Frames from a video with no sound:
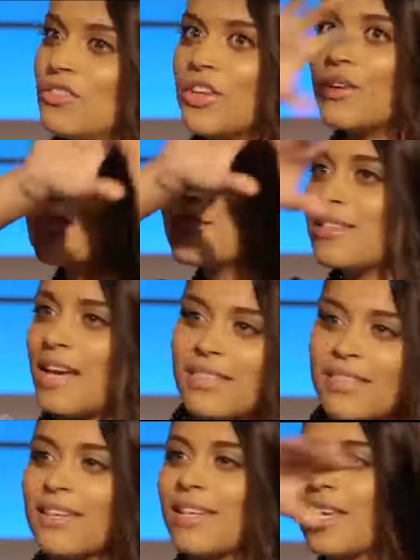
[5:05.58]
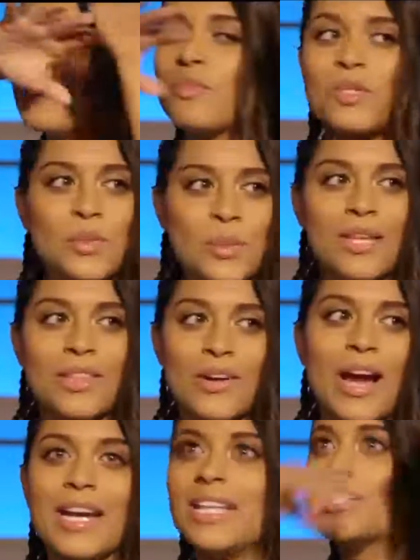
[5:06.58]
There is nothing in between
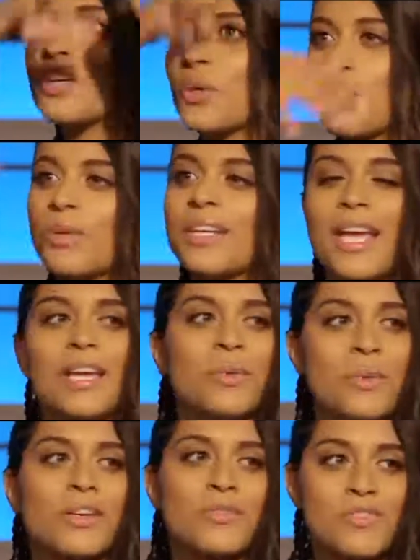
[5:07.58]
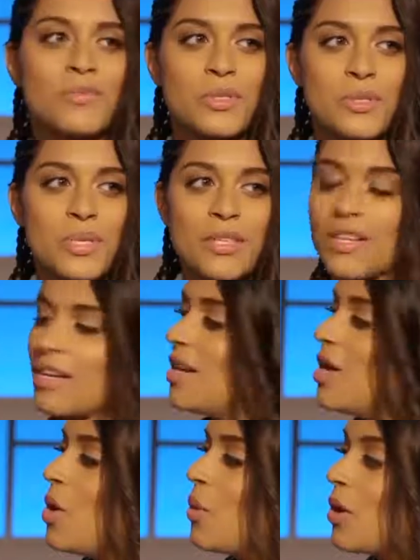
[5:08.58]
there. I need to create what is in between there.
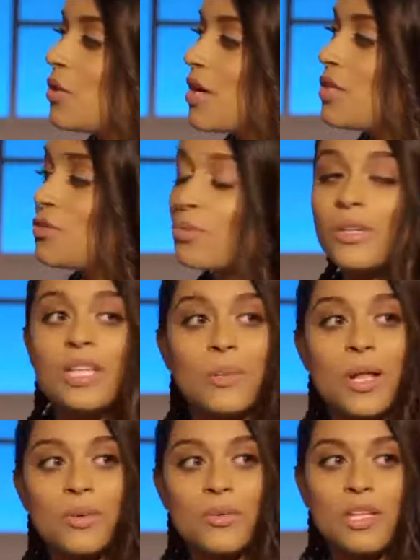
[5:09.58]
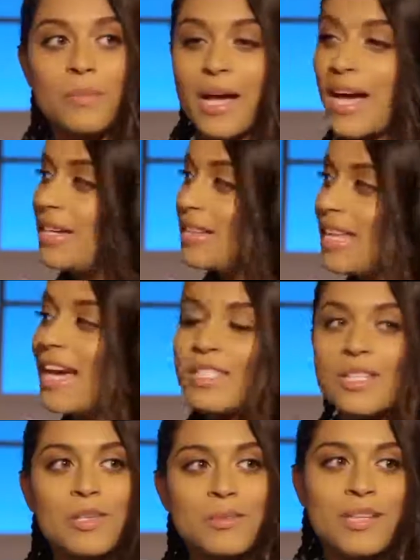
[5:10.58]
Whether I do really well or really bad,
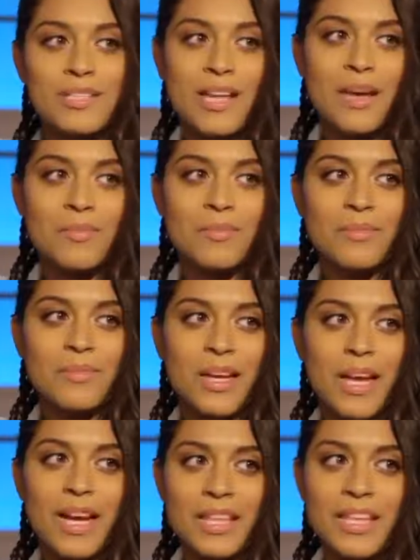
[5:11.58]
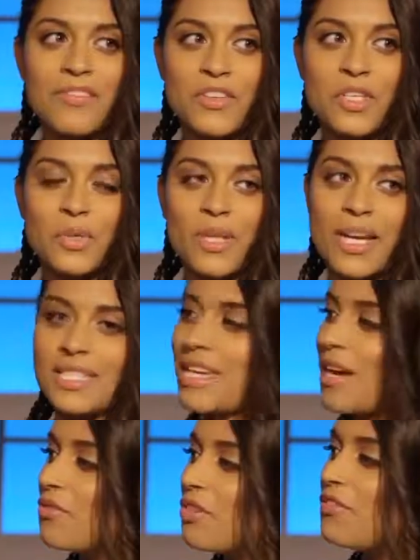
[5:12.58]
that's gonna be a step. And I think
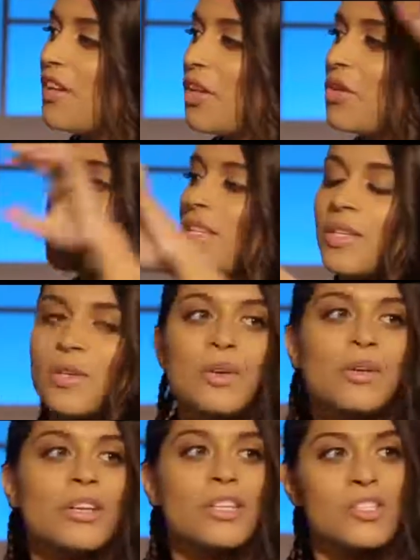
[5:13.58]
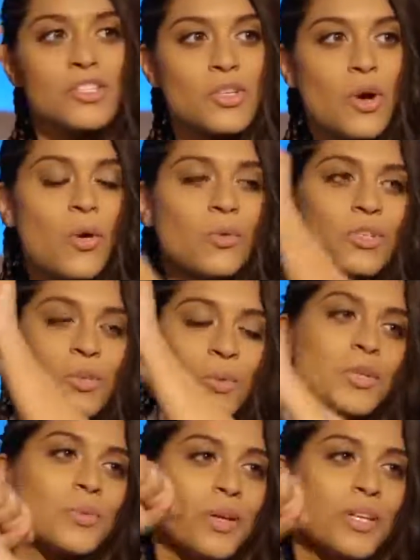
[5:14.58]
visualizing every failure as a little stone
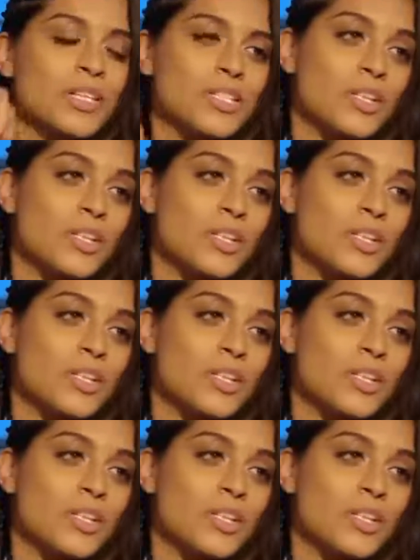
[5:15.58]
towards where you